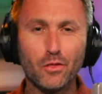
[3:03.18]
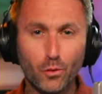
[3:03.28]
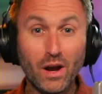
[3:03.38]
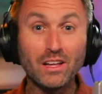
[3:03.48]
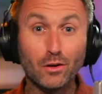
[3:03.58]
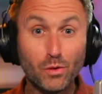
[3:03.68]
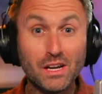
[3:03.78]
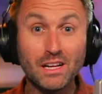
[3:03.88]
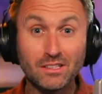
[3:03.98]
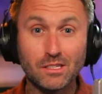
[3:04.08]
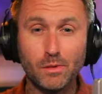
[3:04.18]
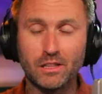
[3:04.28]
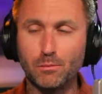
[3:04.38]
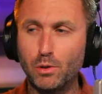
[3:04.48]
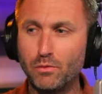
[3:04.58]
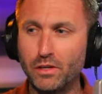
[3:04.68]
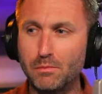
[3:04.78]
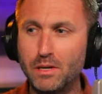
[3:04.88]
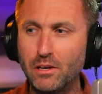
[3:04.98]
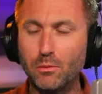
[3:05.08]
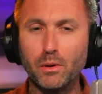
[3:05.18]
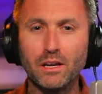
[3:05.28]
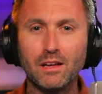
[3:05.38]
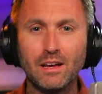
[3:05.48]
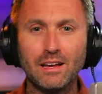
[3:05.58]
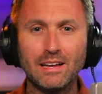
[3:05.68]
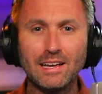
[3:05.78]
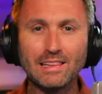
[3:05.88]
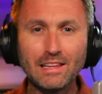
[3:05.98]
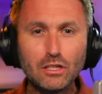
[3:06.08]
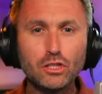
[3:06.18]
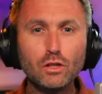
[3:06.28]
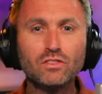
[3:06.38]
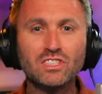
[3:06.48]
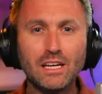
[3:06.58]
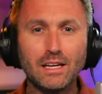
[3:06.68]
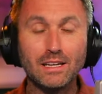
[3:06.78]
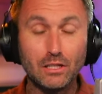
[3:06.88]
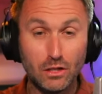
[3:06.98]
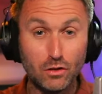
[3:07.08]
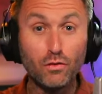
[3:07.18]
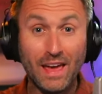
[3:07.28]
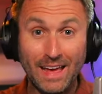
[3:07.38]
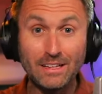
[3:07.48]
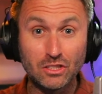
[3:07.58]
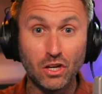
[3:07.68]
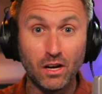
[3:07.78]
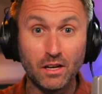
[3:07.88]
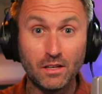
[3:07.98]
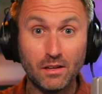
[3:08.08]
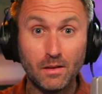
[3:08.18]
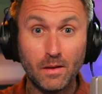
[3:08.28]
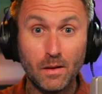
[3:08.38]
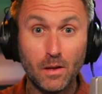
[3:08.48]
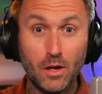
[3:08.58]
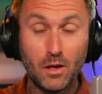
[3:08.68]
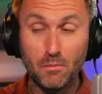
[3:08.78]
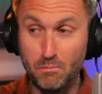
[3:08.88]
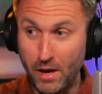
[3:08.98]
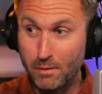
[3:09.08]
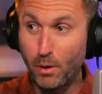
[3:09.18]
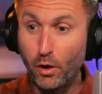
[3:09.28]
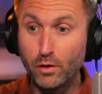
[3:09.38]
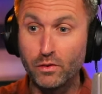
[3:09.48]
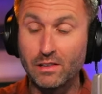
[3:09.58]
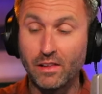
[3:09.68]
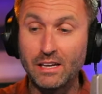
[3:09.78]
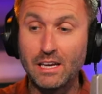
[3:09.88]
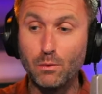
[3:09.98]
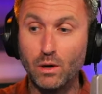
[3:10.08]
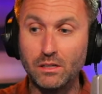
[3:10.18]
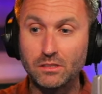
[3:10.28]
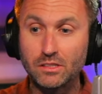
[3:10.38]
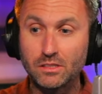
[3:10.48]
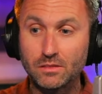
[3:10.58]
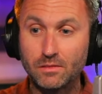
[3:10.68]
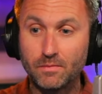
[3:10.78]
the right ingredients to make the perfect meal, but at least you've seen it and you've hands-on been a part of it like he was.